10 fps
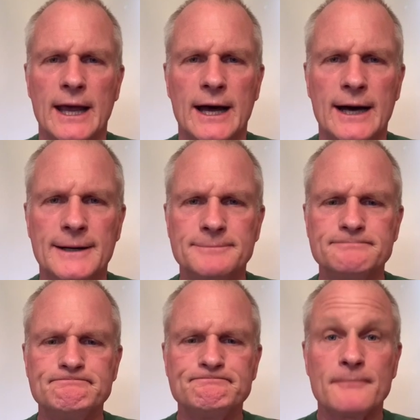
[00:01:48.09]

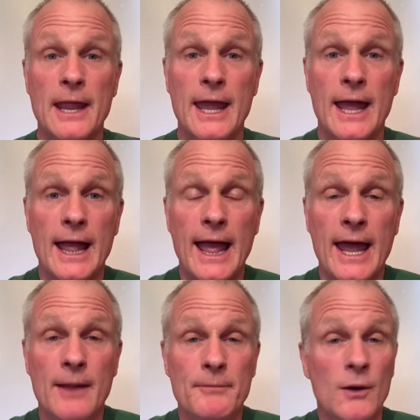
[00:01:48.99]

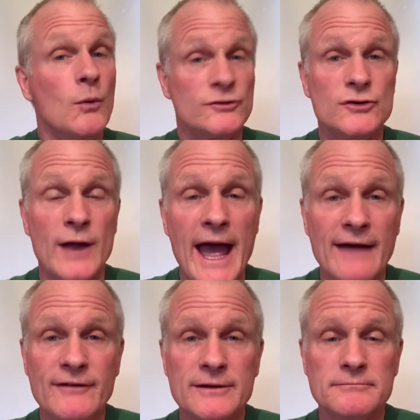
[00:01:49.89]
But once you have it,